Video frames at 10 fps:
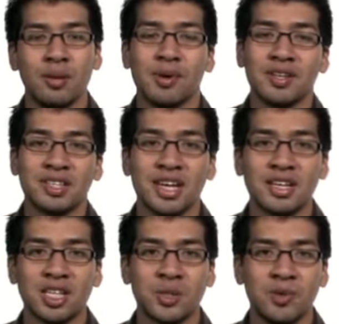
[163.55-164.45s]
but has
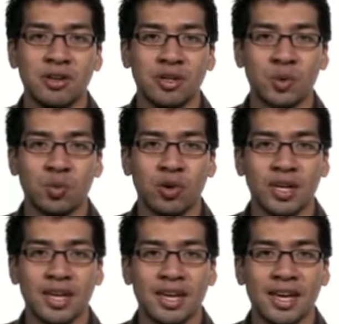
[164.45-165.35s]
gained experience
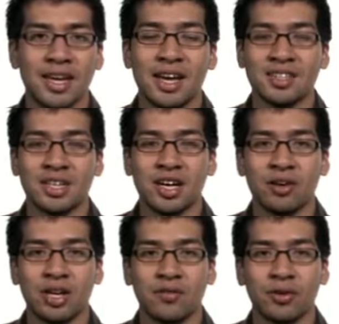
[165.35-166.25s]
working in as a
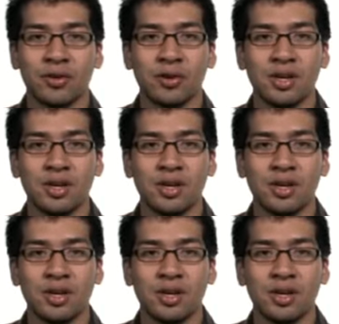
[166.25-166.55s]
caregiver,